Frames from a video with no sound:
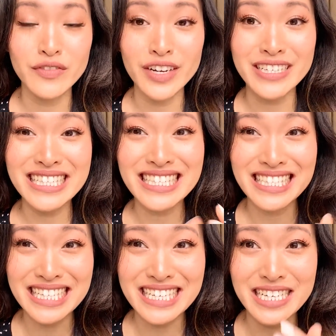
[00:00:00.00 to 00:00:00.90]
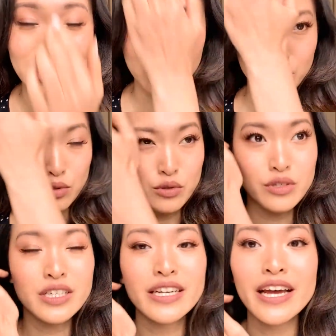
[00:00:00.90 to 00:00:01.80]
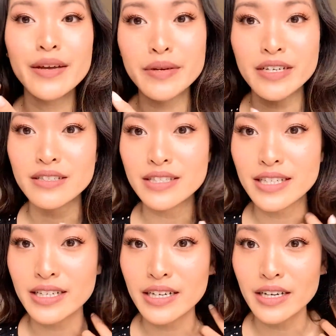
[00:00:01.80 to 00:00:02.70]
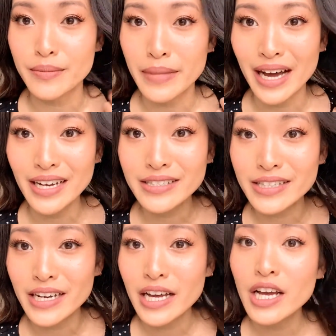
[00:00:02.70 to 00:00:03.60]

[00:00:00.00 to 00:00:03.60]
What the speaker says: very sleeky smooth today because I did a mask.